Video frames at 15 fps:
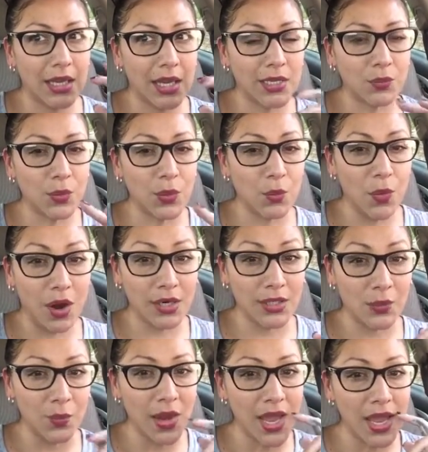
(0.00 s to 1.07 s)
as we
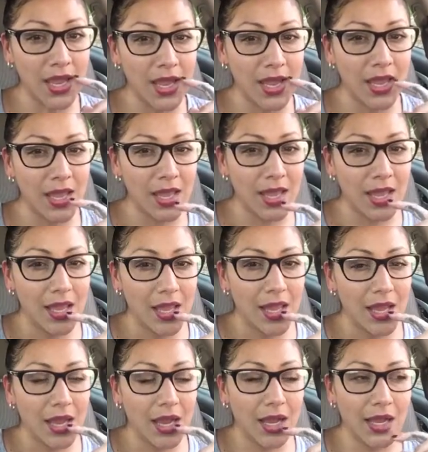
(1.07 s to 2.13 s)
walked away,
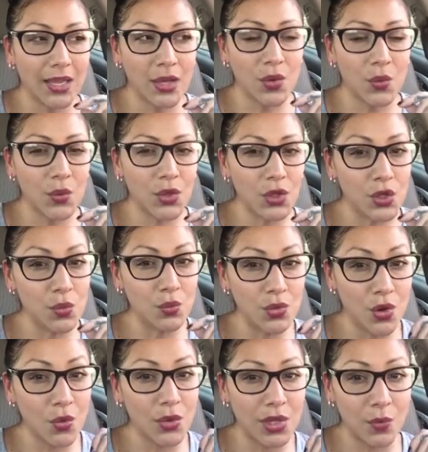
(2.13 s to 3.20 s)
I go, you
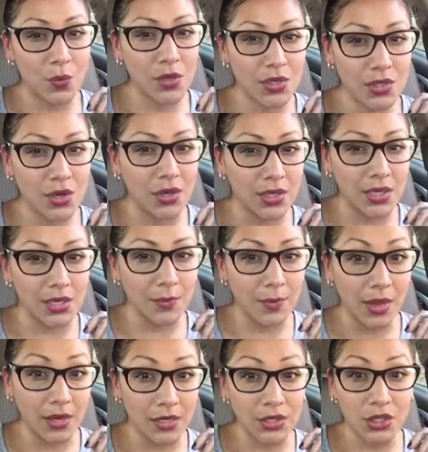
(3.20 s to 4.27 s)
know they weren't talking
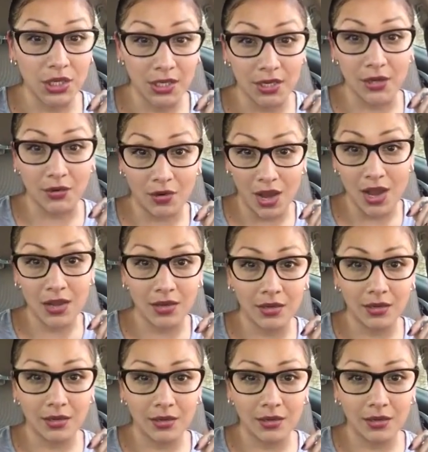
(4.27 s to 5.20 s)
about a chicken, right?